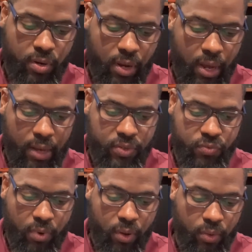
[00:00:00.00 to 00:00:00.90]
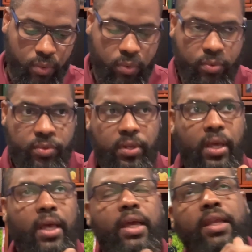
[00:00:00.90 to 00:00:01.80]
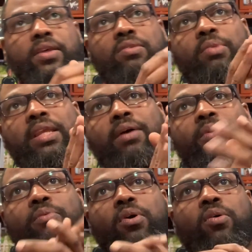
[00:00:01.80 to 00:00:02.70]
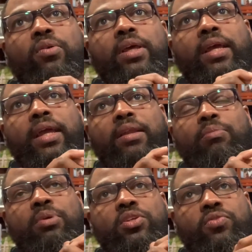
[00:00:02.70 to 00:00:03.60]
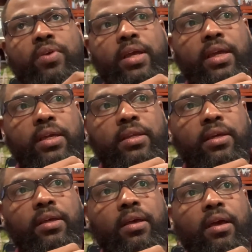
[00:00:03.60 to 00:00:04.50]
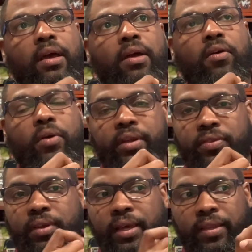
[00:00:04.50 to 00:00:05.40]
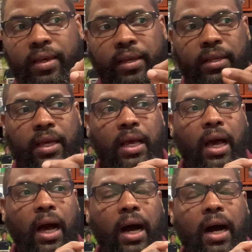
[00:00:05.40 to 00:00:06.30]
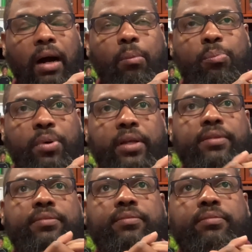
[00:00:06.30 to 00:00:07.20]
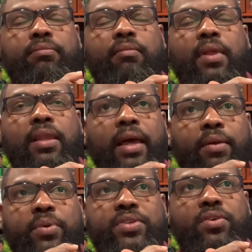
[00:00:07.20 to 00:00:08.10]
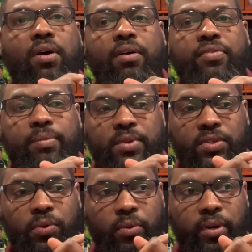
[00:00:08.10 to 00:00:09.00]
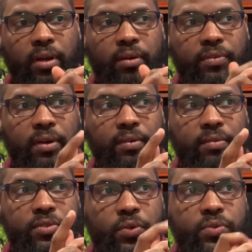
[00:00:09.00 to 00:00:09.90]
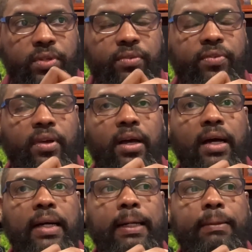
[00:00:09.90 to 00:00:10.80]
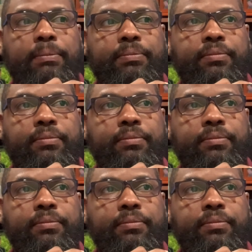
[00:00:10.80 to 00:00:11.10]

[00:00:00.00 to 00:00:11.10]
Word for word: uh, struggles. It doesn't mean that we won't get betrayed or anything like that. Um, but like we saw from the story of, of, of Joseph, um,